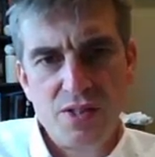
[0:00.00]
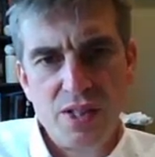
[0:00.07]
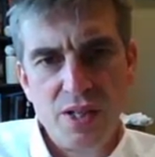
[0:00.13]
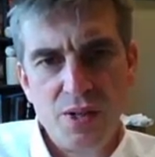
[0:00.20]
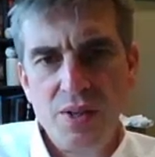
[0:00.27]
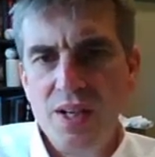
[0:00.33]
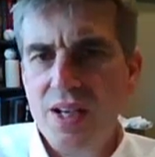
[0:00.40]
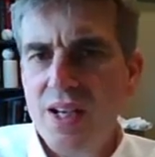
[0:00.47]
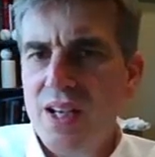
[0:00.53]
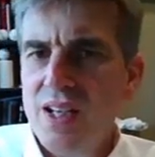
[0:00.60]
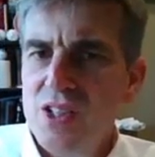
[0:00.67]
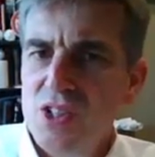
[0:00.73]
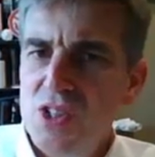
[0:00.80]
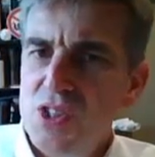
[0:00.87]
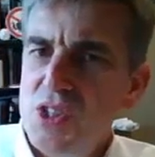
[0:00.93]
So
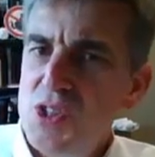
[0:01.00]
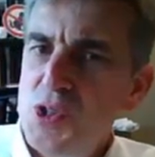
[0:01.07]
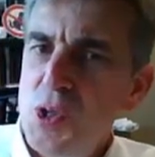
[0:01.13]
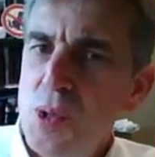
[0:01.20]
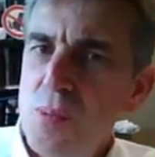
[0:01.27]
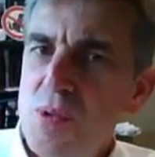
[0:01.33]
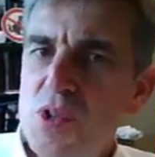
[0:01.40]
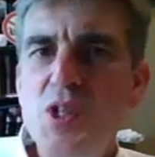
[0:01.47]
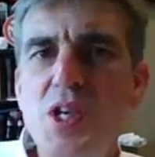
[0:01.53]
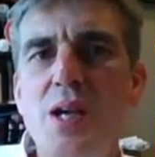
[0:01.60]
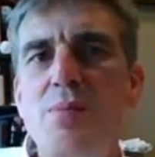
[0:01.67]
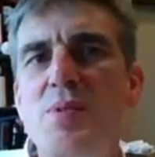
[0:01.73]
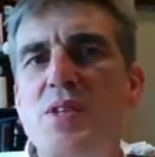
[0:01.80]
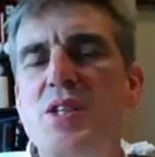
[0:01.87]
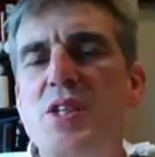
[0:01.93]
you just assume the
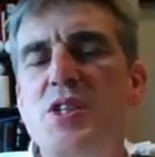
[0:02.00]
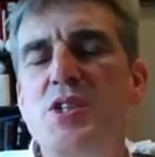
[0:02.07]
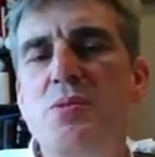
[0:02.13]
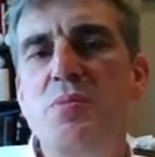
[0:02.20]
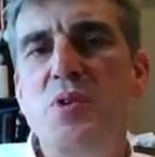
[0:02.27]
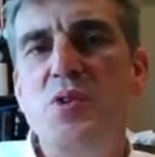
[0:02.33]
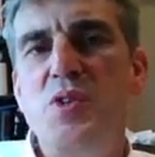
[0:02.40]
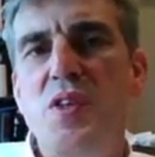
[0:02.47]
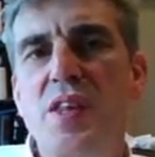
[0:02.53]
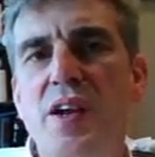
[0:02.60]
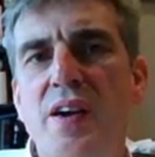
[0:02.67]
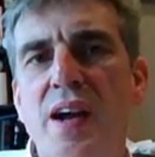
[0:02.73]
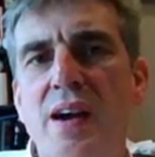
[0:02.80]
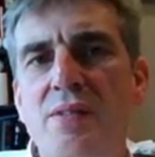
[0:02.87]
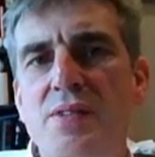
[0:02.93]
shape of the distribution
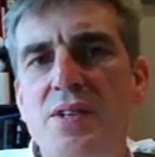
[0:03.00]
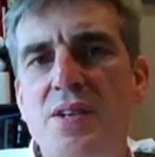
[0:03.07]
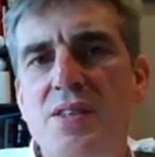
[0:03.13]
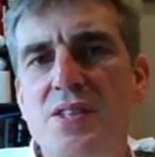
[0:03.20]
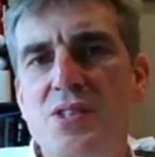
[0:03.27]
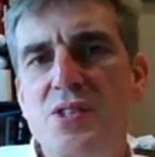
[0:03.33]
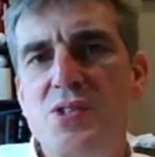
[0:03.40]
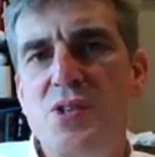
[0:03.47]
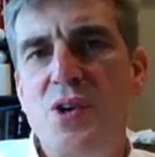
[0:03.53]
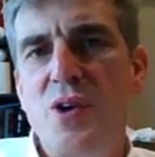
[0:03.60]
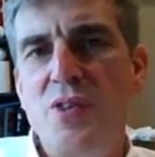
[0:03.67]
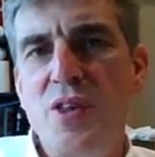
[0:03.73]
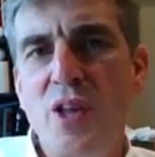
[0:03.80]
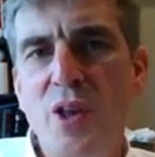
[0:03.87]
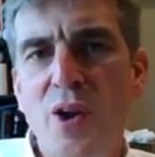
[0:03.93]
thereafter, and this is
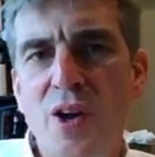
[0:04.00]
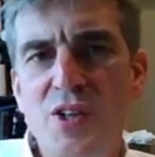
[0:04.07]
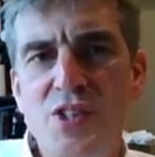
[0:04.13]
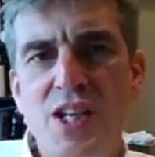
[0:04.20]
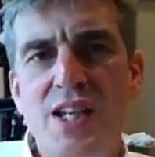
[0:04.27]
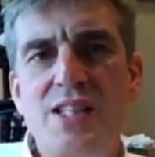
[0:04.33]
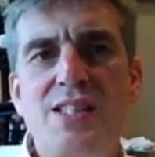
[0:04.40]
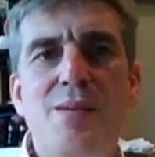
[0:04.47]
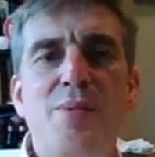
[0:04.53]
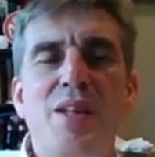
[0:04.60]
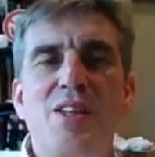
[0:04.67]
called the large eddy